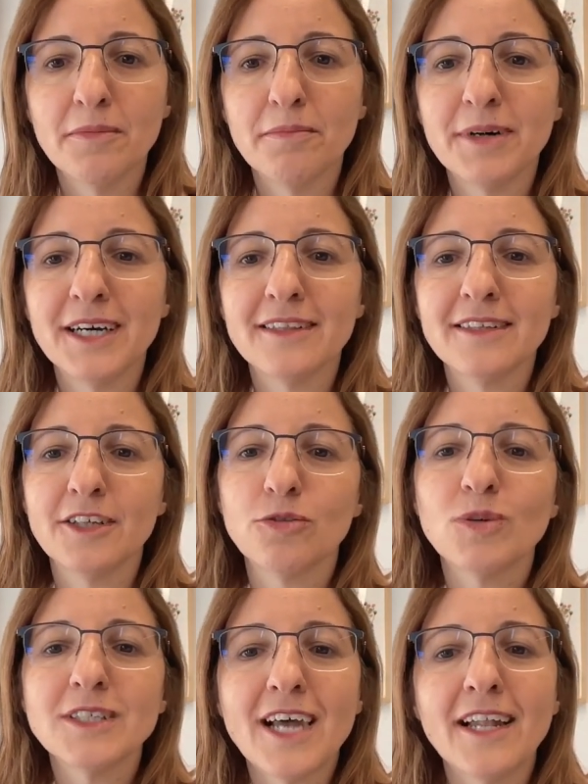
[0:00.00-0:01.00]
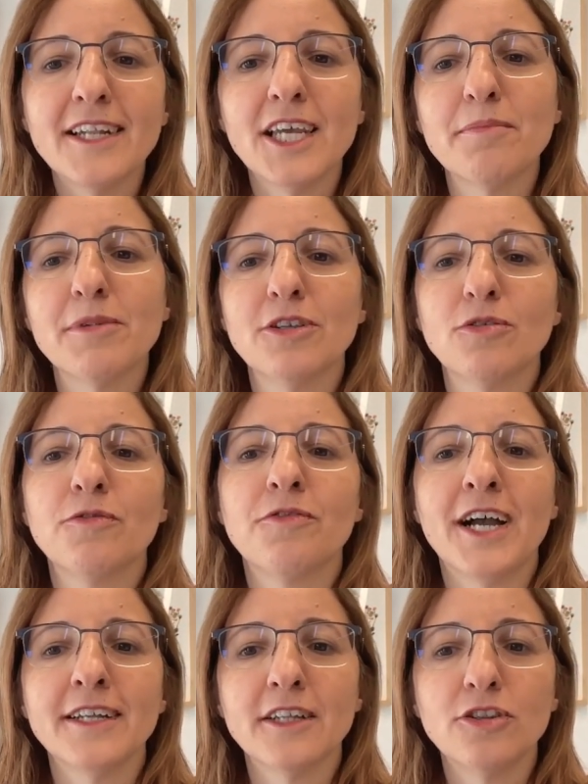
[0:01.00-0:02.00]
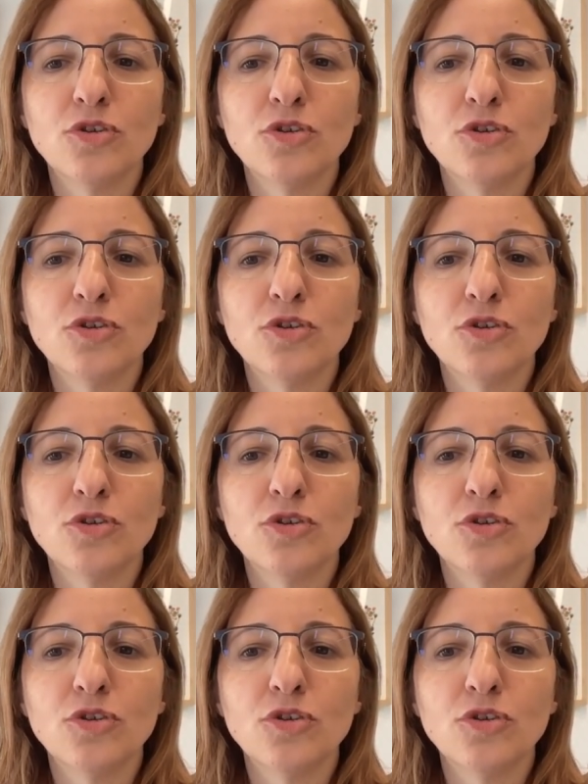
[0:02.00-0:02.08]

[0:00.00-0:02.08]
but it was unable to find the